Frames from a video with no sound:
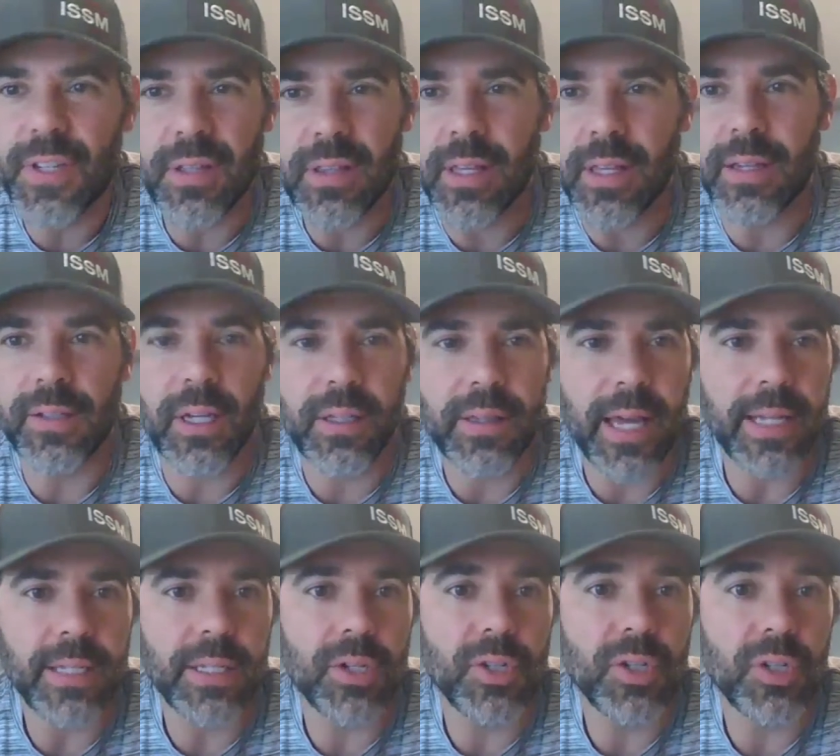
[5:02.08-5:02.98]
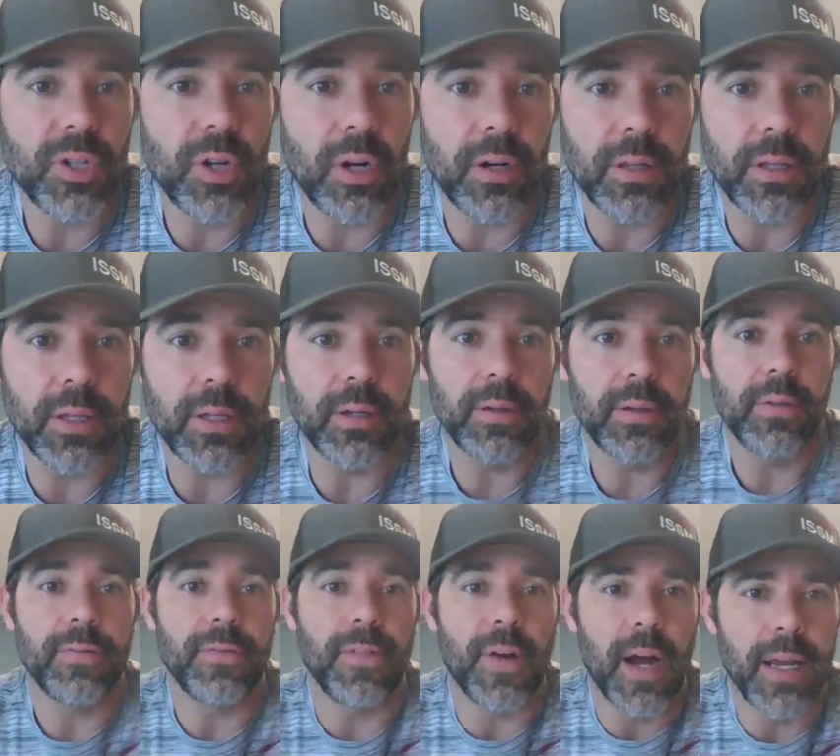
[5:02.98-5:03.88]
and things like that that started the
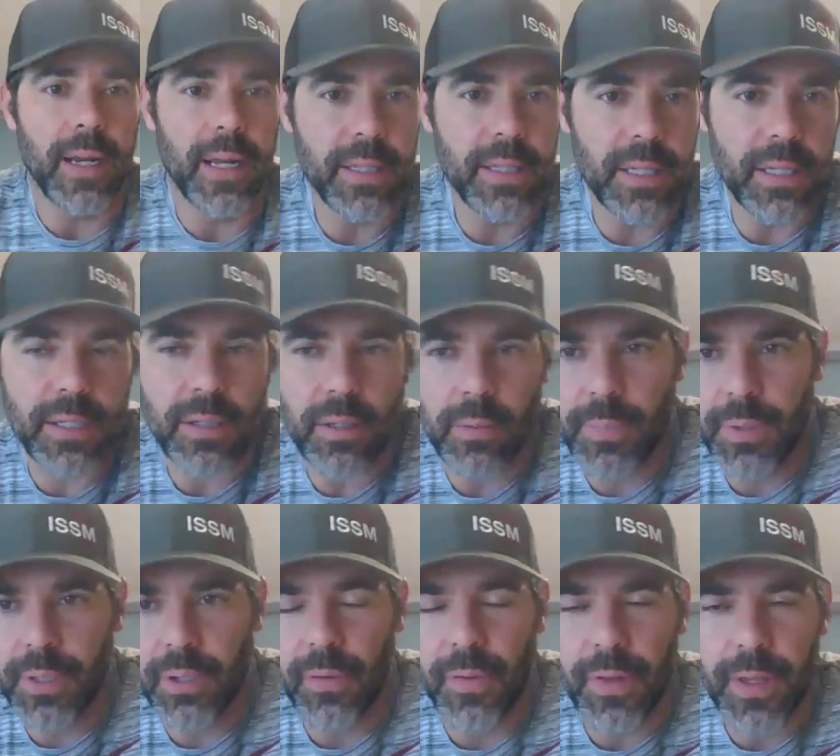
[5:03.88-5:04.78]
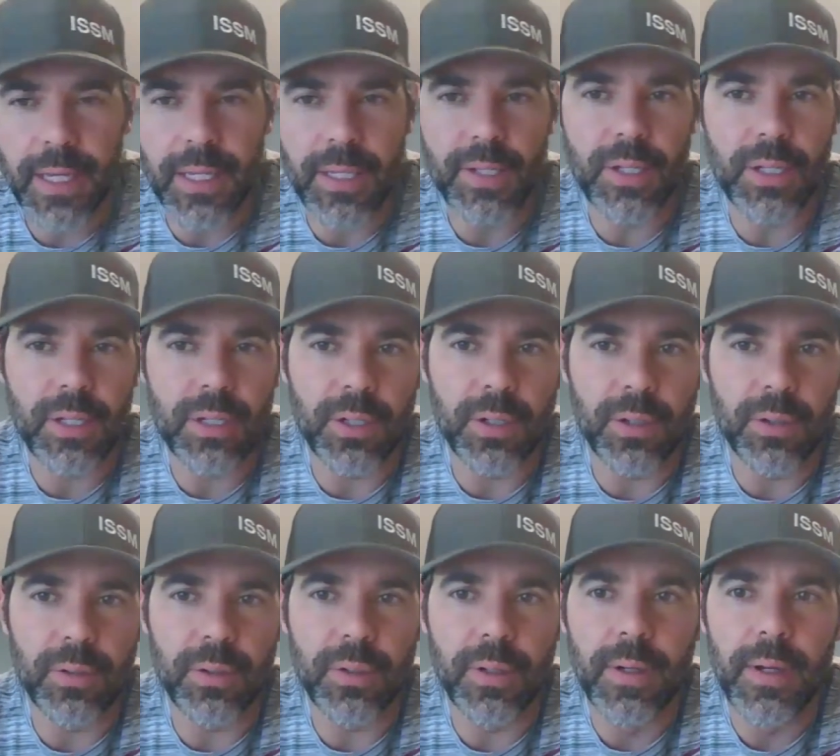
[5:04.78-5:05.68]
finances to build the
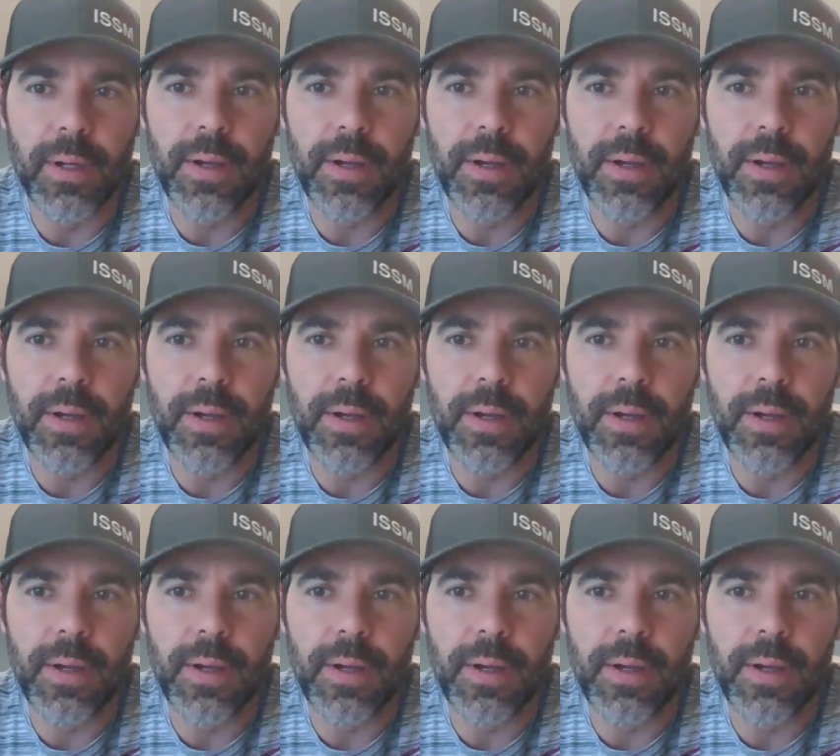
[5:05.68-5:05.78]
institute.